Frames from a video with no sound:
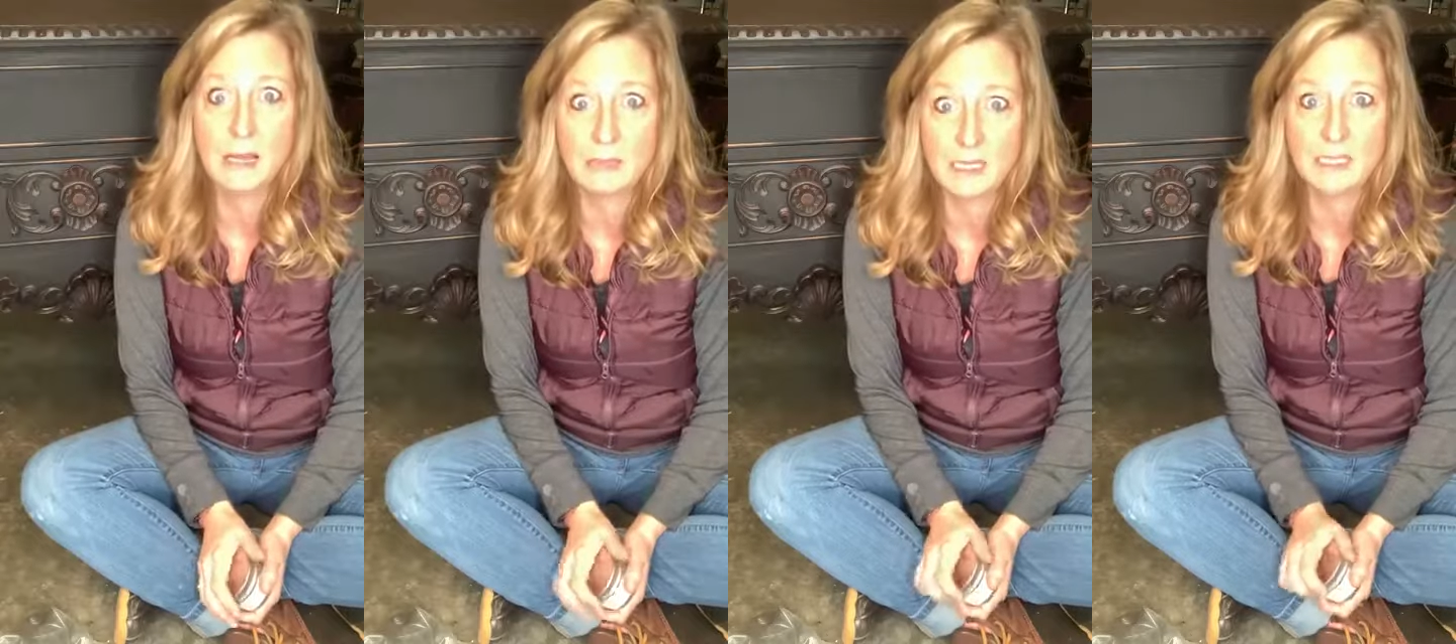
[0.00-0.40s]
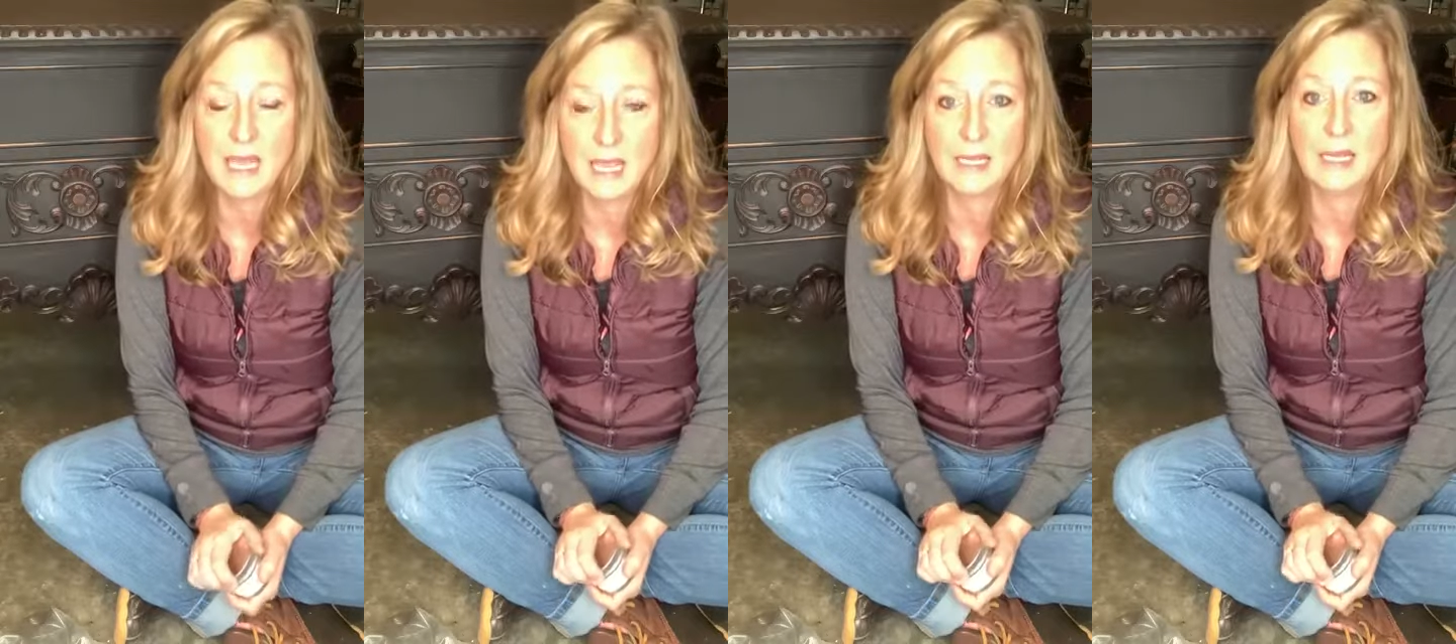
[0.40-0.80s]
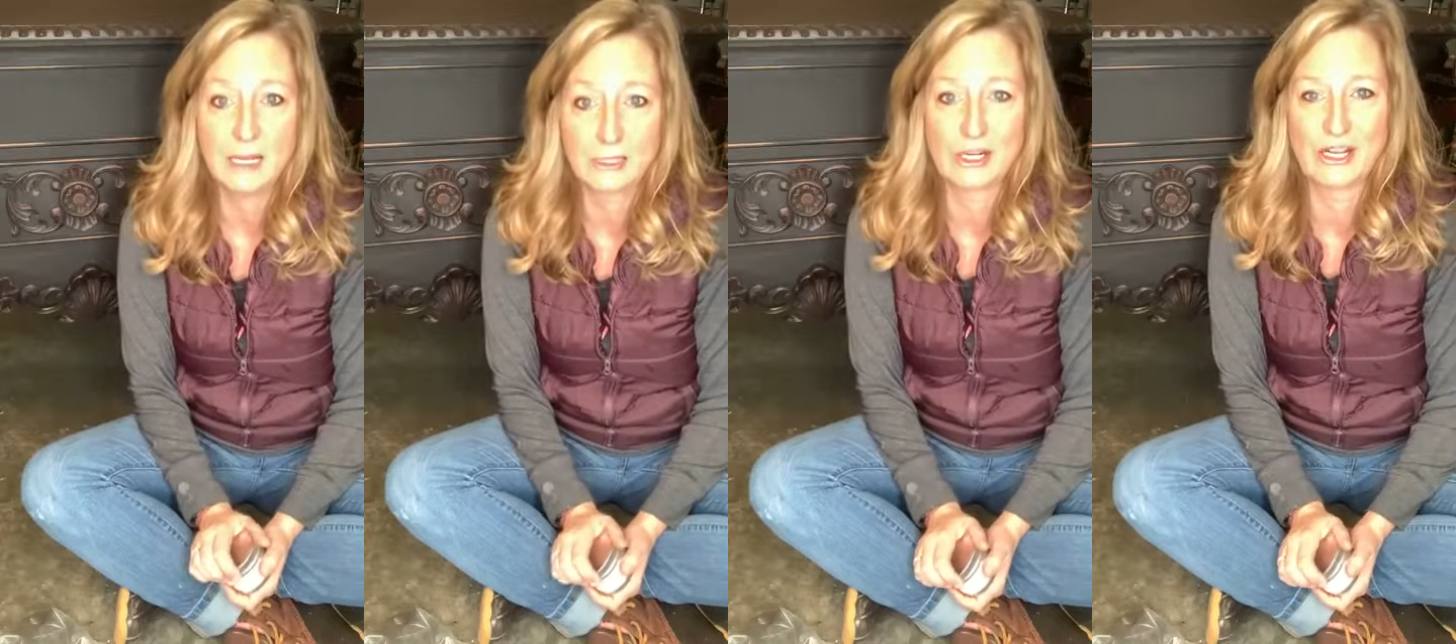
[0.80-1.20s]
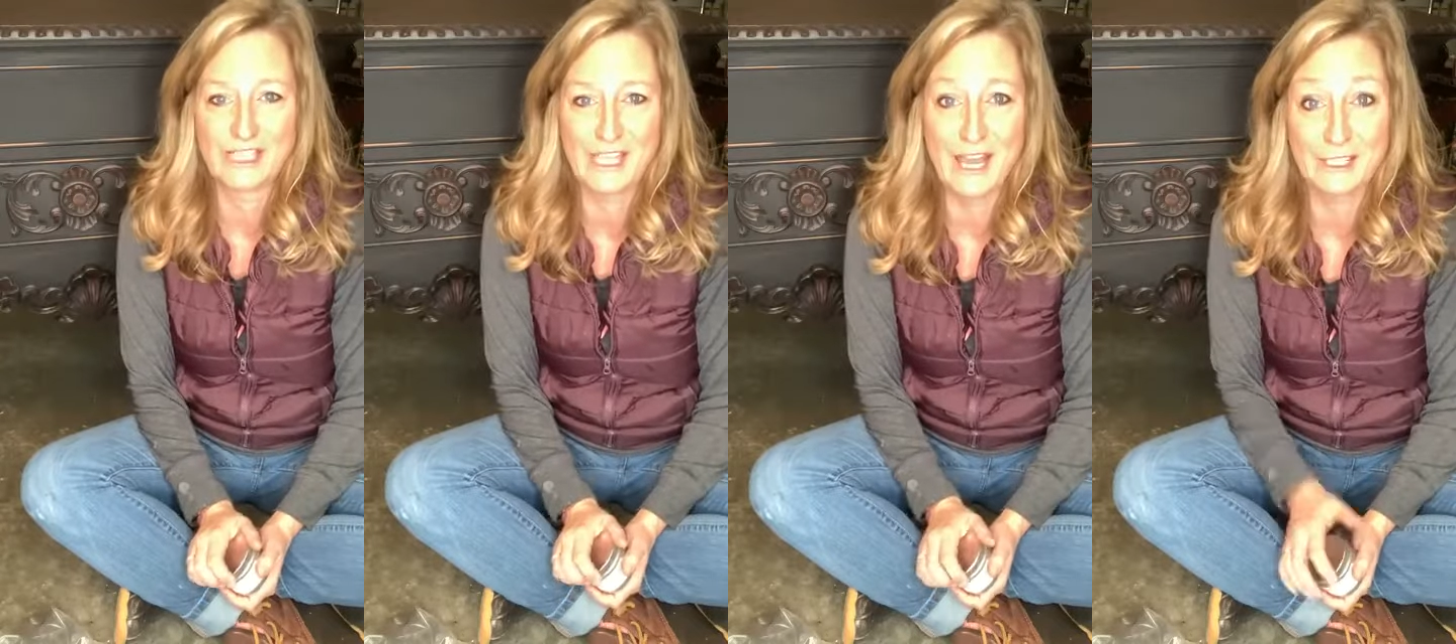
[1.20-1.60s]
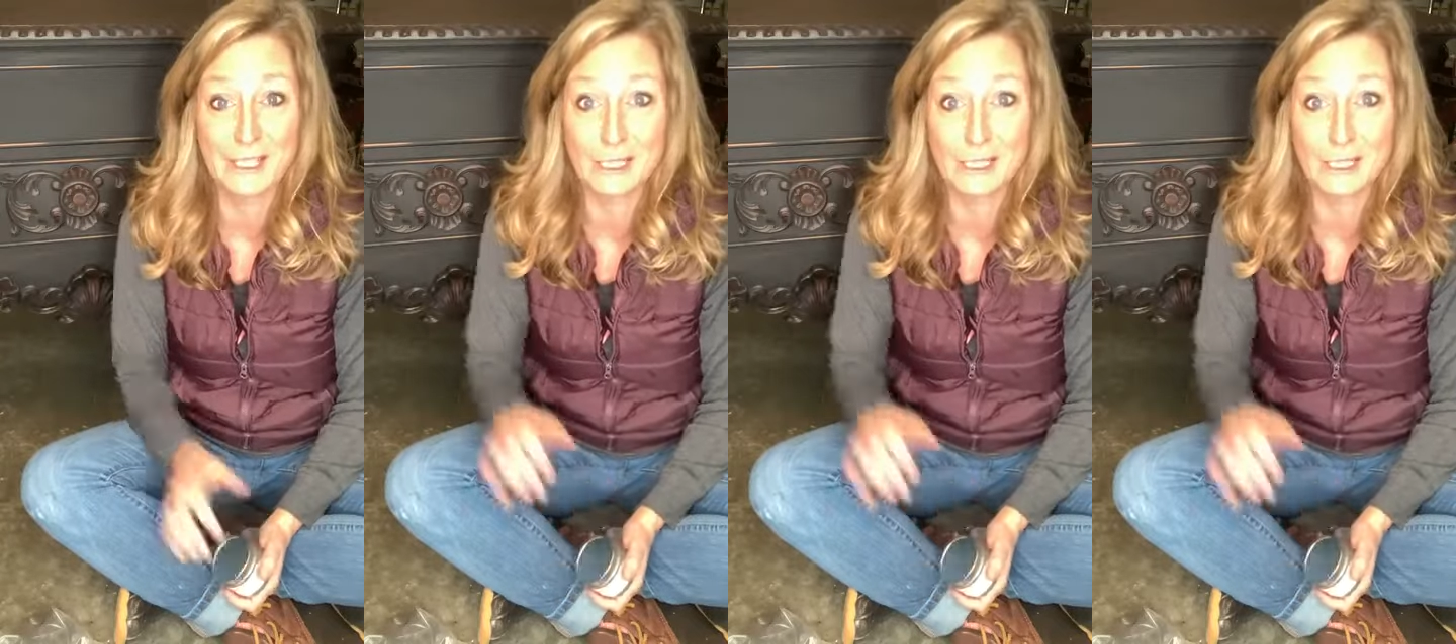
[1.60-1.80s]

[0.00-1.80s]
times out of 10, the answer is yes.